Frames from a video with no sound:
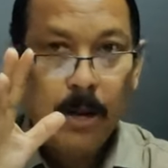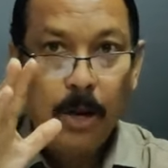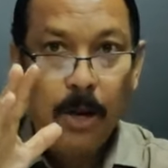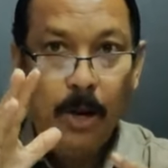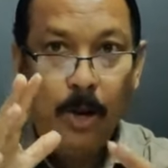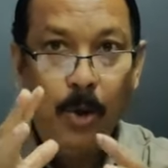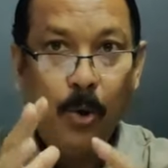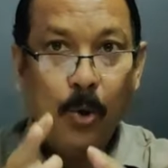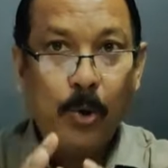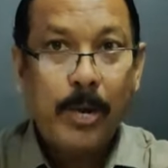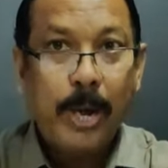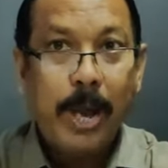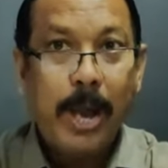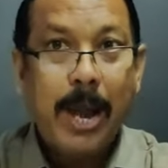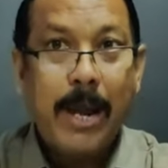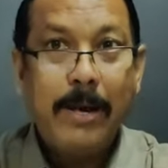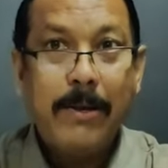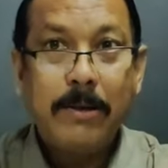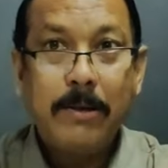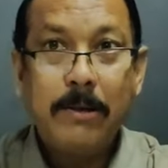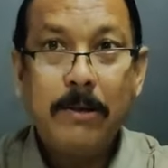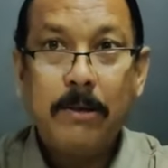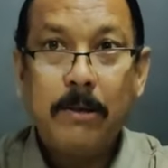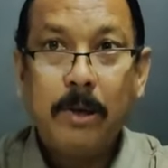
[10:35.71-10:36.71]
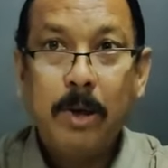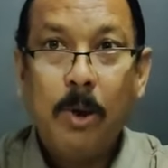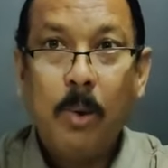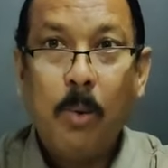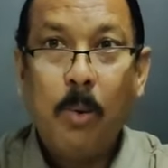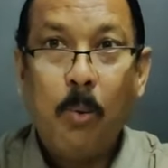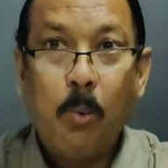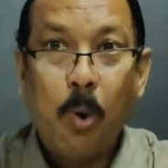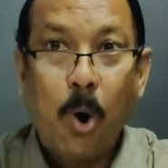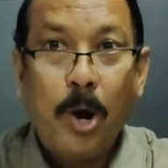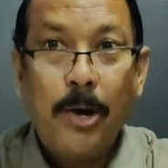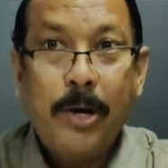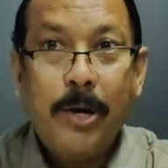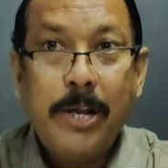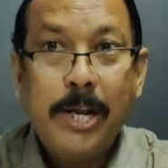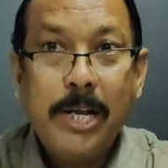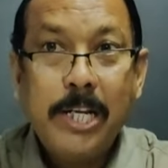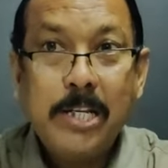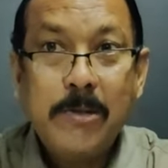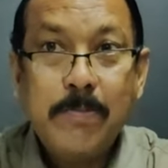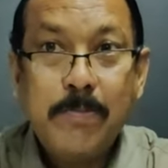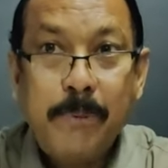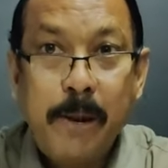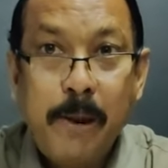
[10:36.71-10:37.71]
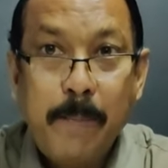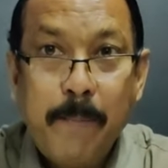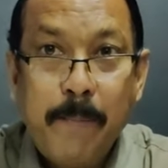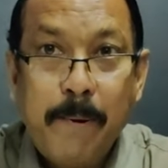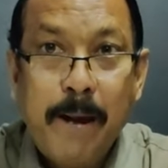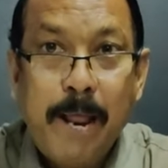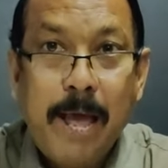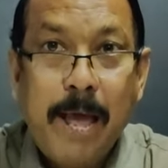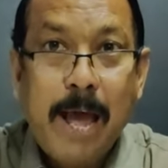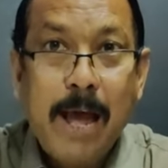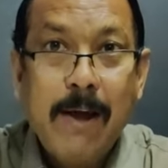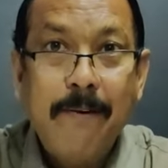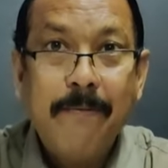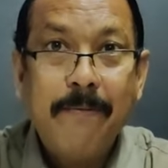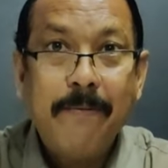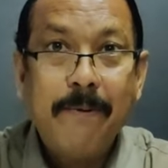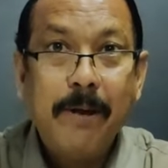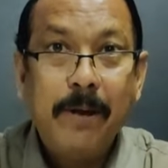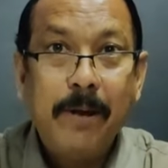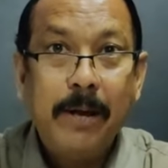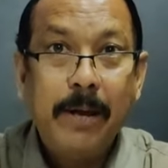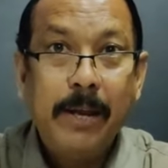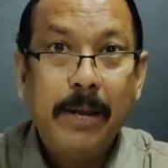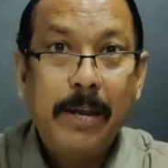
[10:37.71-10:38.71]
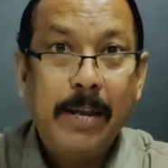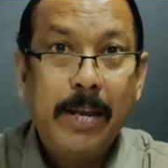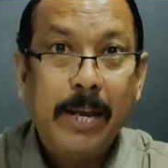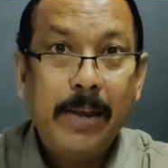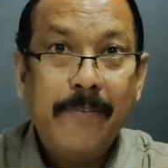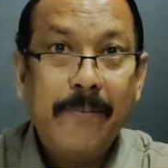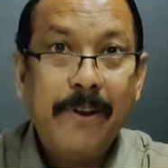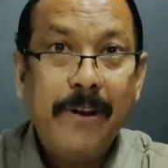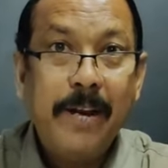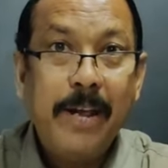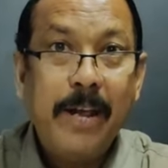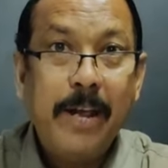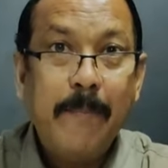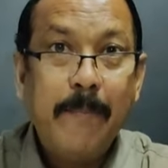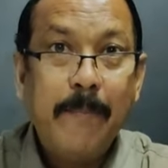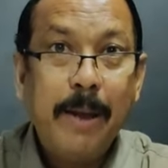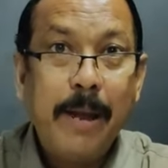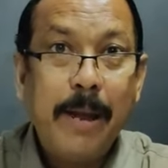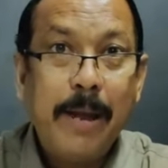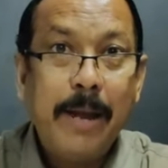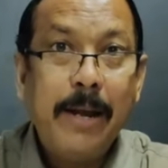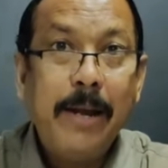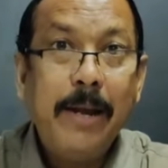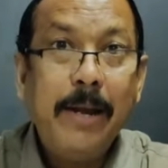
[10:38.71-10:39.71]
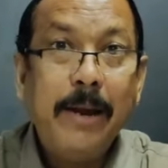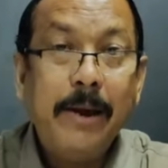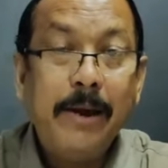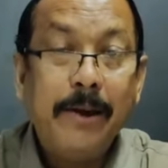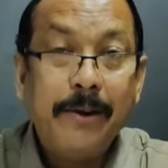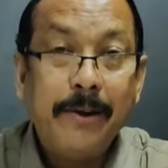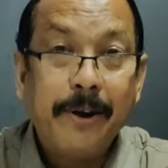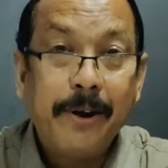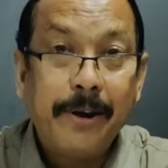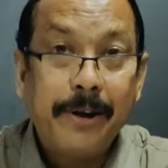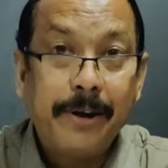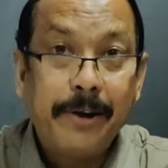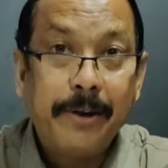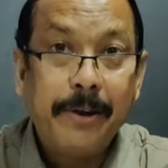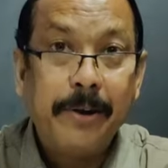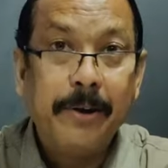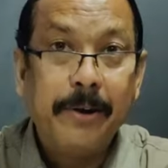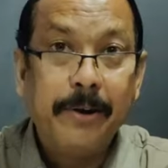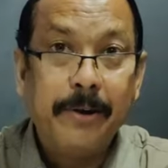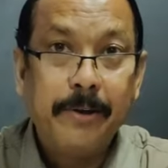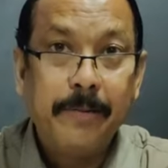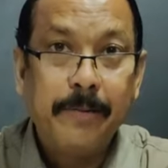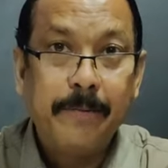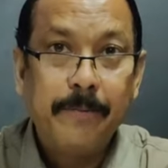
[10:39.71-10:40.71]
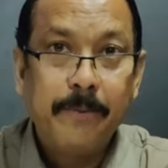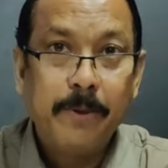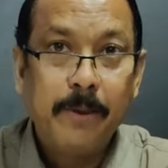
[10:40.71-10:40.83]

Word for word: look at what his people have given him in return.